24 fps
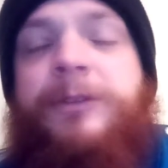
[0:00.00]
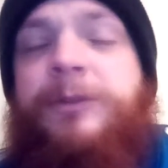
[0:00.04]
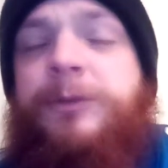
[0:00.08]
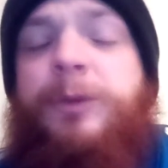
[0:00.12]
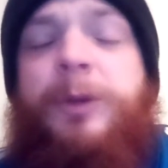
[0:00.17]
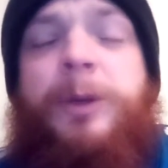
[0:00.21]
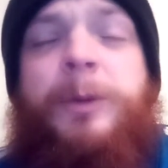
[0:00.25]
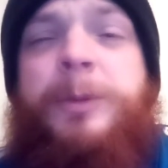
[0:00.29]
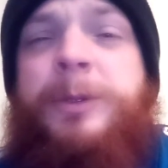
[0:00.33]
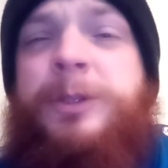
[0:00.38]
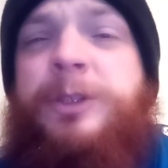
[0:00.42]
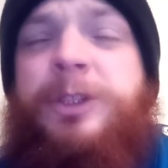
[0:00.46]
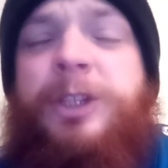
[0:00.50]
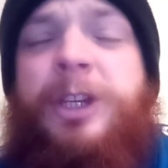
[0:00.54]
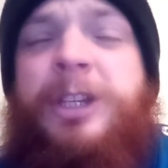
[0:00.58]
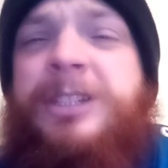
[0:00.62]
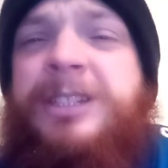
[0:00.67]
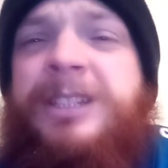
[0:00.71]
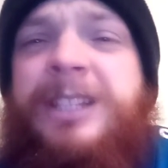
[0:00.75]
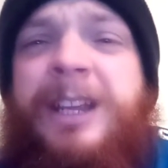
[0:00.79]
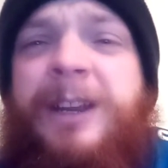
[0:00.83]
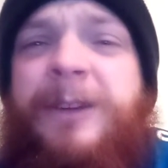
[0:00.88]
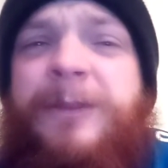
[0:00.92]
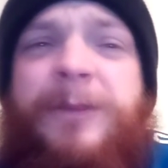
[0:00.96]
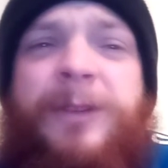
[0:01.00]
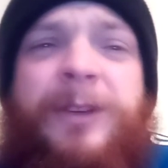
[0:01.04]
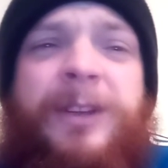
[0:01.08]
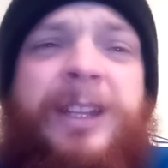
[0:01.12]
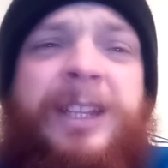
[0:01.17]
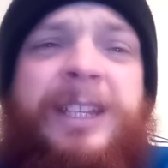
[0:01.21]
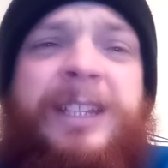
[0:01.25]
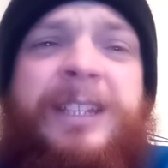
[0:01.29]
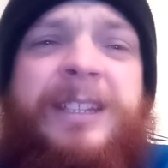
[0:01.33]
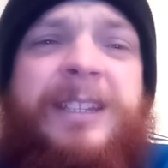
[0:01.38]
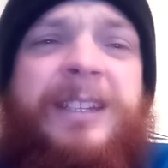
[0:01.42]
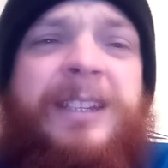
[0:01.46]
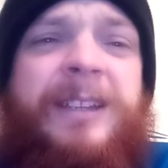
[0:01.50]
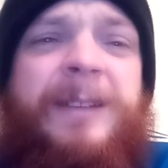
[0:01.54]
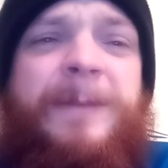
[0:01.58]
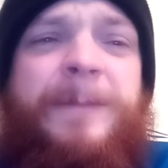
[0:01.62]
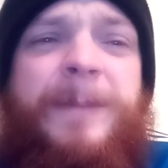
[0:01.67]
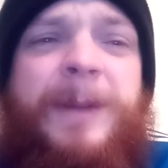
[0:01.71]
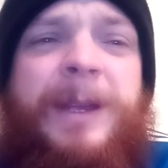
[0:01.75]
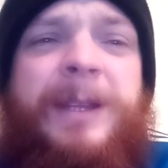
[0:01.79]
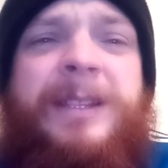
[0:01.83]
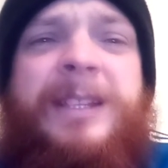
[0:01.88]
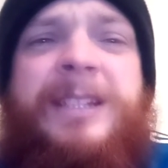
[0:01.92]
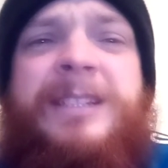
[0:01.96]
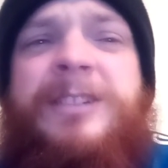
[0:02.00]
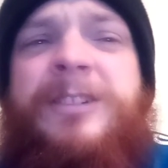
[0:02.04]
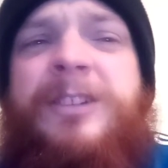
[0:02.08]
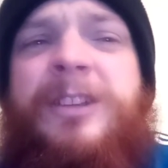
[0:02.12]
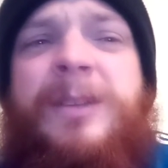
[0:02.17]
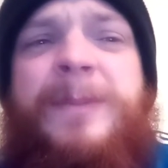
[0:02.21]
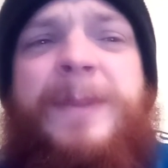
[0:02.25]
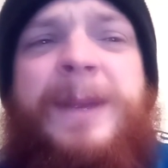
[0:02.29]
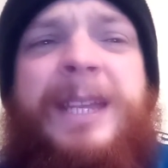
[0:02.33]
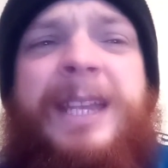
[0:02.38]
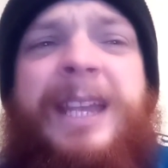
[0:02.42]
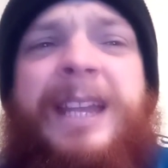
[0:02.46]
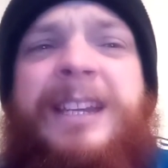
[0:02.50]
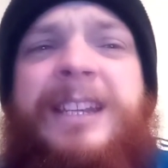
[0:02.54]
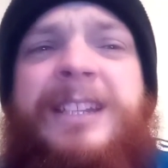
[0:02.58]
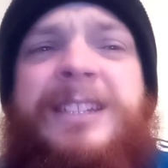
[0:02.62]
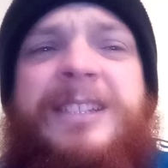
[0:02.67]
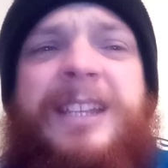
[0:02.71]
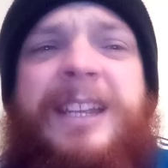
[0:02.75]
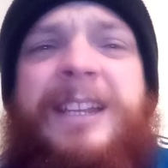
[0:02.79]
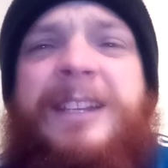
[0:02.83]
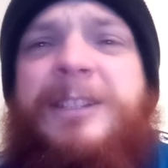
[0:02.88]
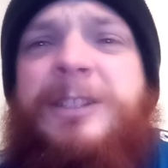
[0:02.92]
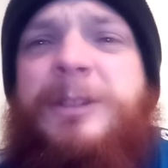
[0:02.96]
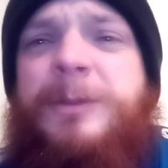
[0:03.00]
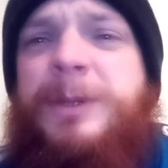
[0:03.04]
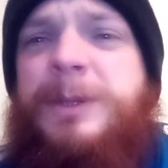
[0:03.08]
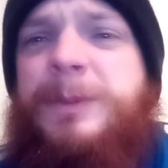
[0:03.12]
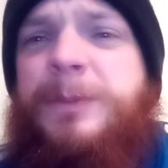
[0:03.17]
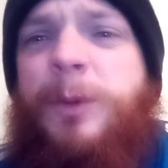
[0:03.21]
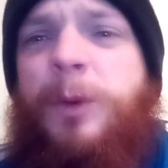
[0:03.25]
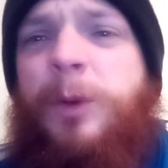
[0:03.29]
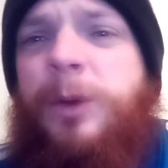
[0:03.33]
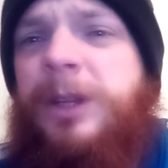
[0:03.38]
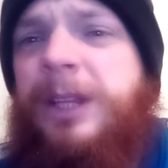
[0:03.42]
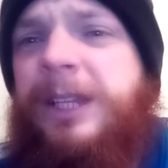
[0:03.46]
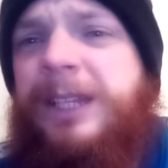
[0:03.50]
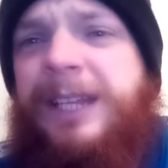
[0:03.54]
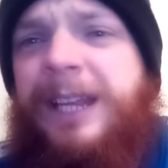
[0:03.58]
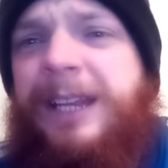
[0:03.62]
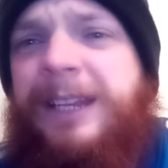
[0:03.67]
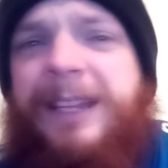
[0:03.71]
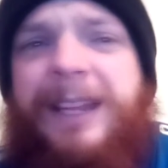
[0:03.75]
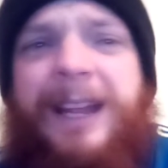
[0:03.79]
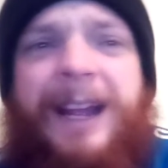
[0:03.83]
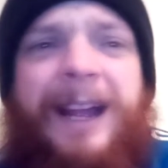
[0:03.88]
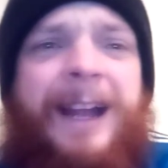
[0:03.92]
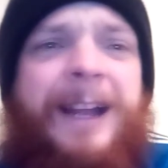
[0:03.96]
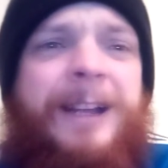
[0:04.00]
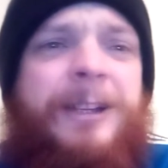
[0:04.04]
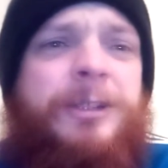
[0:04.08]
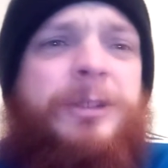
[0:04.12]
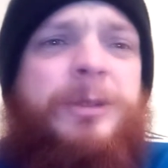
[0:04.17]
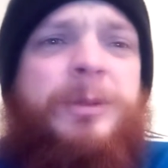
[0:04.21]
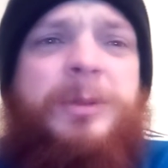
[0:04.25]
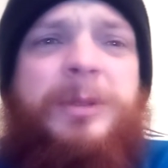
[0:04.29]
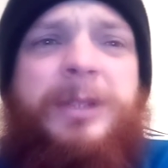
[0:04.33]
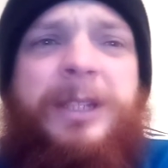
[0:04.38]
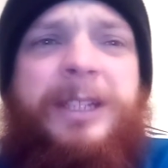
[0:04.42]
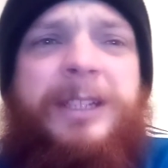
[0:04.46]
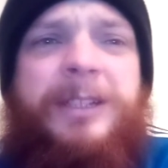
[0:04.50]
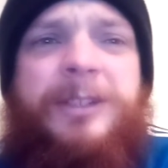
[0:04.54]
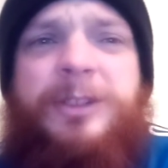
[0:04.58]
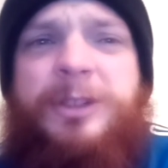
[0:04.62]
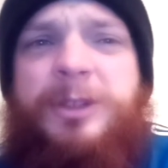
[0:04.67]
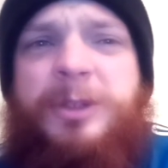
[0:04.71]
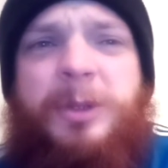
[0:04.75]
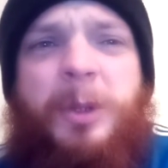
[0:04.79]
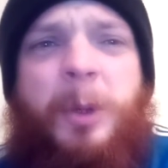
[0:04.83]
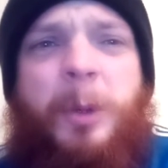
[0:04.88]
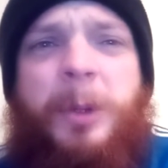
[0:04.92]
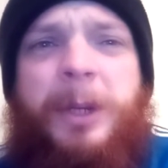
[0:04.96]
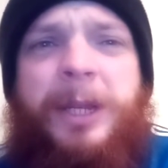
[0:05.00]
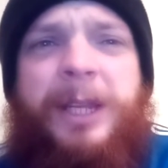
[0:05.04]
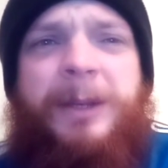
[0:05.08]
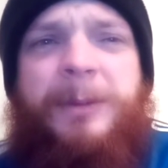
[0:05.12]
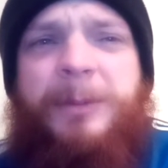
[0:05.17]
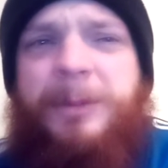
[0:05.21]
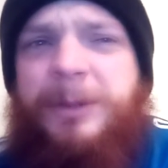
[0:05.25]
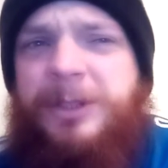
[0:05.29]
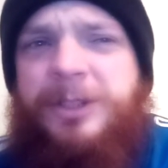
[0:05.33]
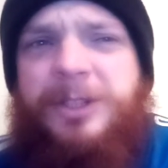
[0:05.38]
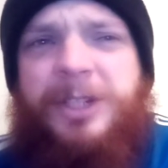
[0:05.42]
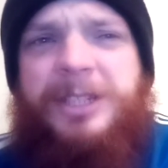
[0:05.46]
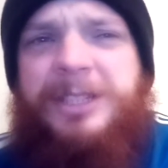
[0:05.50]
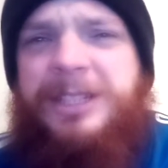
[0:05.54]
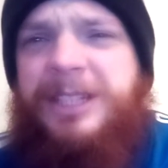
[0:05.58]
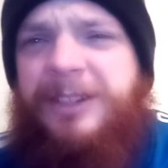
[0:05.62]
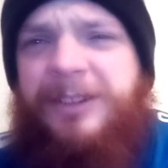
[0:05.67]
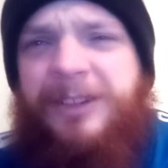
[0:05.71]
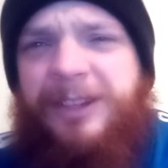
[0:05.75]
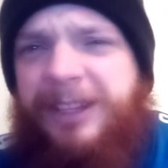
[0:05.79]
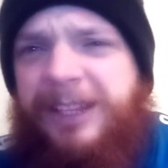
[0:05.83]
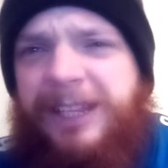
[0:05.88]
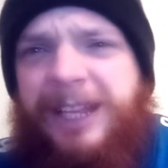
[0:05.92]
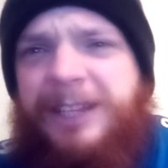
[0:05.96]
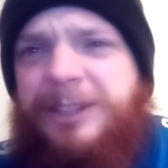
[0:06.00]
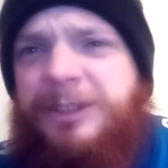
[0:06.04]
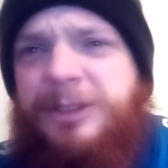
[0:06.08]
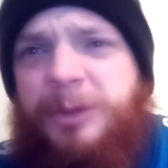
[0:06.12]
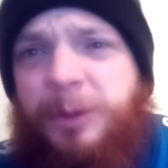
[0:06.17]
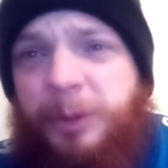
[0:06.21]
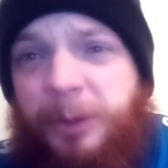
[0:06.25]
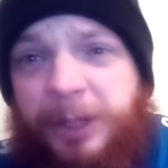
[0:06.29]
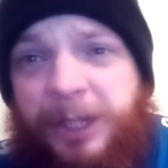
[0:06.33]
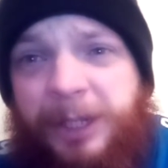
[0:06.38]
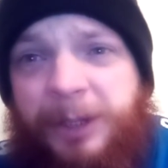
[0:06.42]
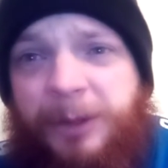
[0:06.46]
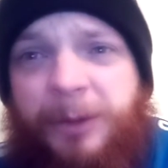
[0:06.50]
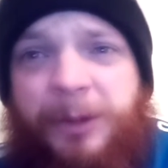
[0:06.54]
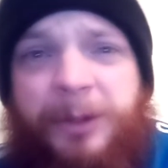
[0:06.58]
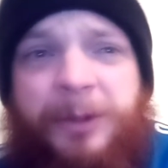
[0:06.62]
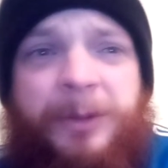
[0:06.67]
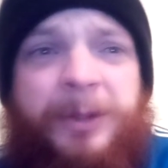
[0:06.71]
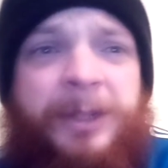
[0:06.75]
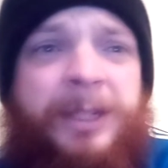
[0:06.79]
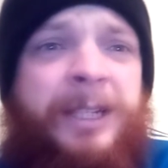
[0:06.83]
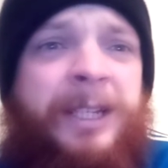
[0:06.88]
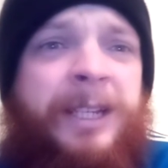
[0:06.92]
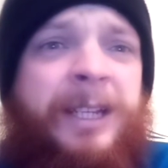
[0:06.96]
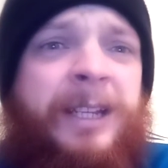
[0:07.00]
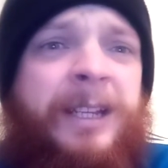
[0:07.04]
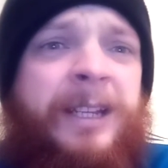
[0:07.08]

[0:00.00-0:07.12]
It was just there for like, it doesn't really make any sense. It was more like the actual like story, which isn't really a story going on,